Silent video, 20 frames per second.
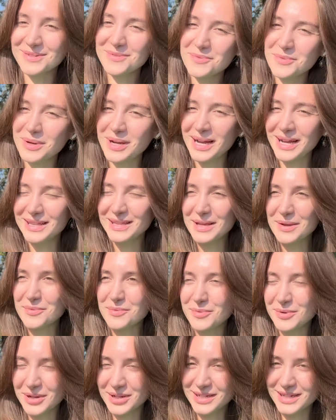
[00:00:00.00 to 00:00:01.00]
while
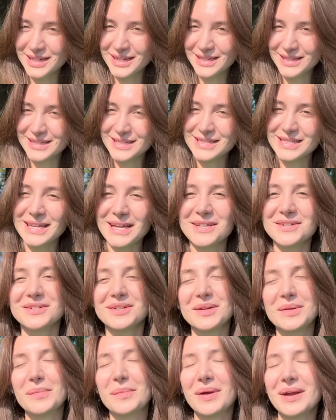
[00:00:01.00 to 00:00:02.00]
I'm walking in the
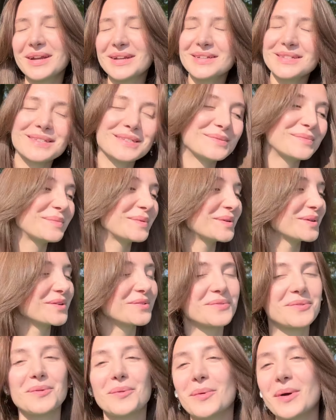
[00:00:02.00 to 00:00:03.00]
Central Park. It's a
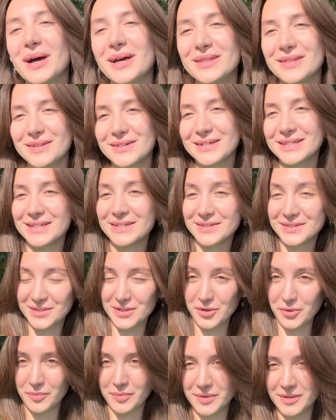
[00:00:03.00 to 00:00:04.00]
beautiful weather in
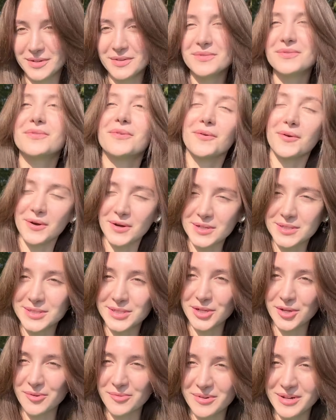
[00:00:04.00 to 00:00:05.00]
October, for
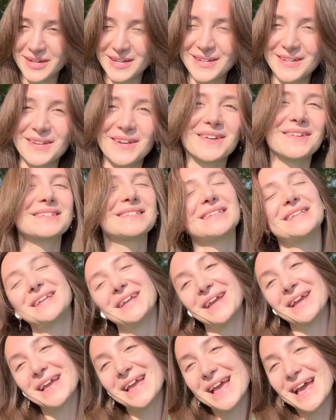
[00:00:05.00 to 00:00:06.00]
October in New York
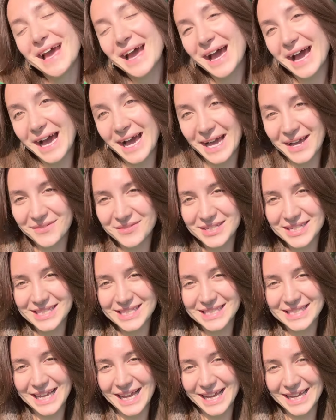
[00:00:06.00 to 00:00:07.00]
City. I've
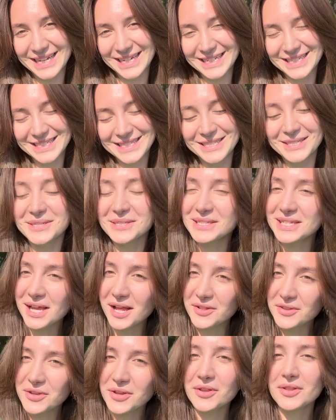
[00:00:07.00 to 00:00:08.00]
decided to
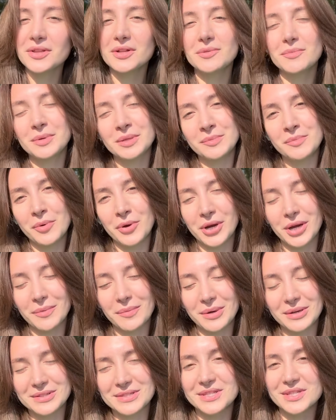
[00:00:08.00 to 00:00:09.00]
tell you a little bit more
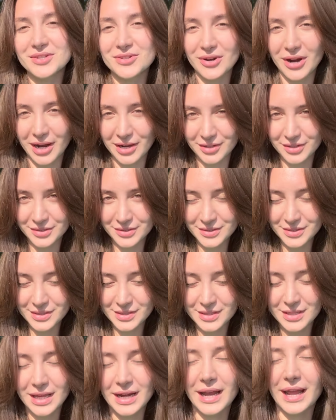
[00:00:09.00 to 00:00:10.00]
about struggles
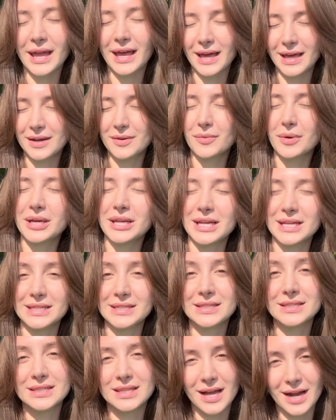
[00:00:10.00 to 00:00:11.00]
that I had when I
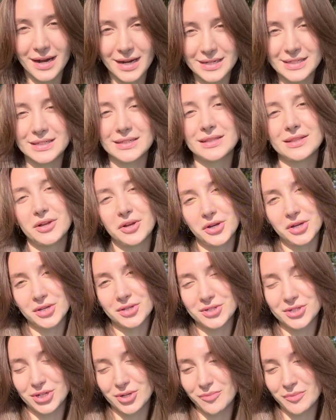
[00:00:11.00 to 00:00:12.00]
started
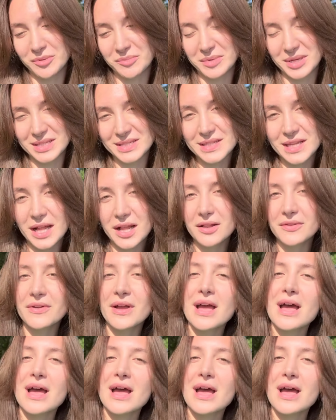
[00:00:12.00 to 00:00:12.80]
learning German myself,